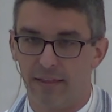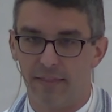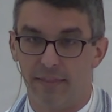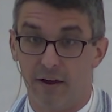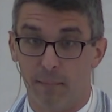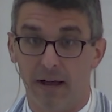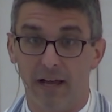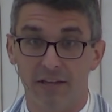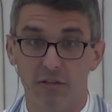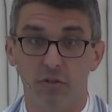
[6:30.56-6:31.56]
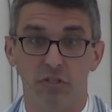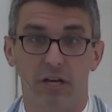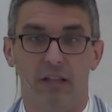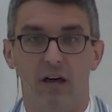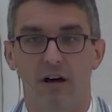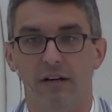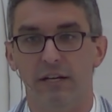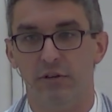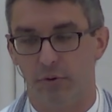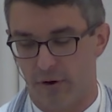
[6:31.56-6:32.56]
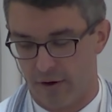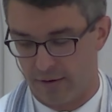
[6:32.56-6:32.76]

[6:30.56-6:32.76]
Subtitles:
thereby you shall long endure.